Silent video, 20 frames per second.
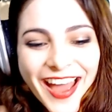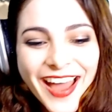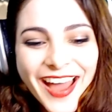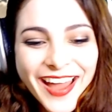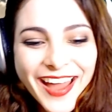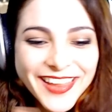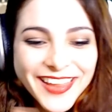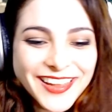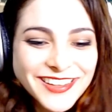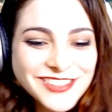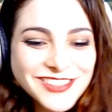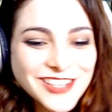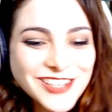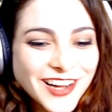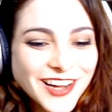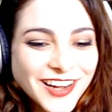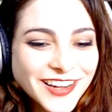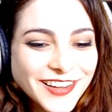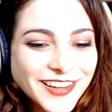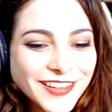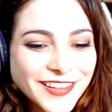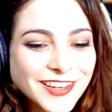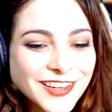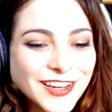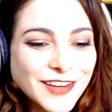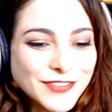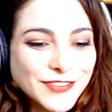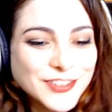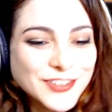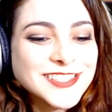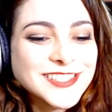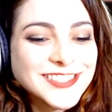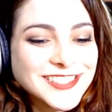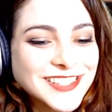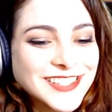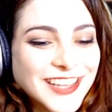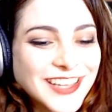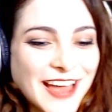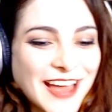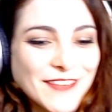I like to hug the covers
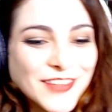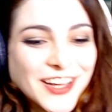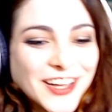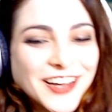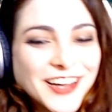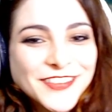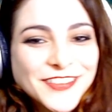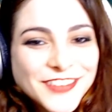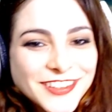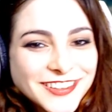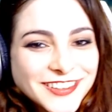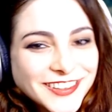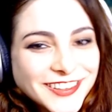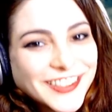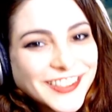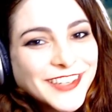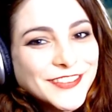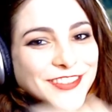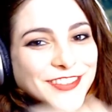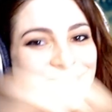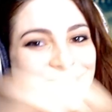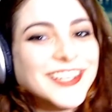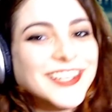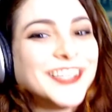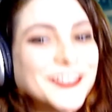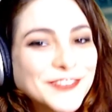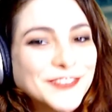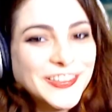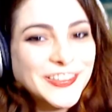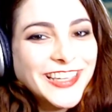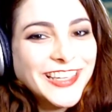instead of have the, hug- the covers hug me.